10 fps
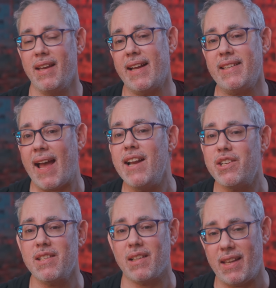
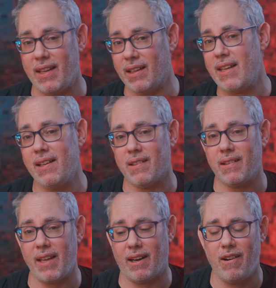contentiously
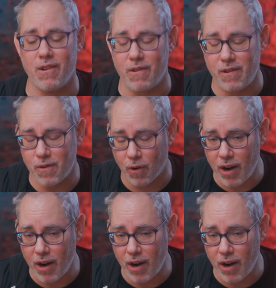illegal in our own, or